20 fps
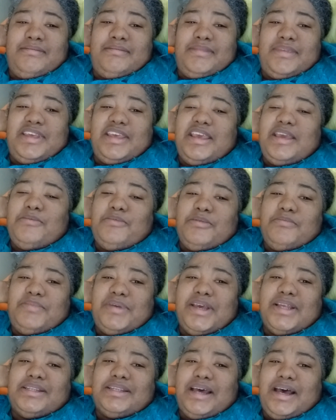he would
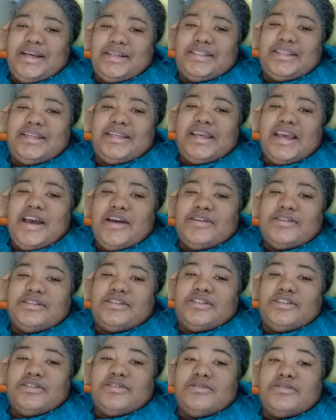be a toxic
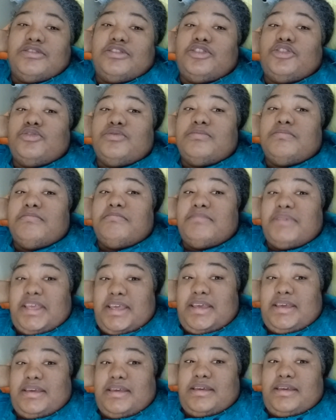character. To
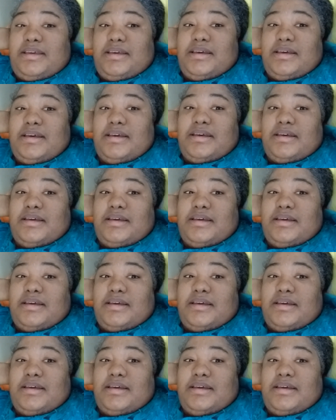me,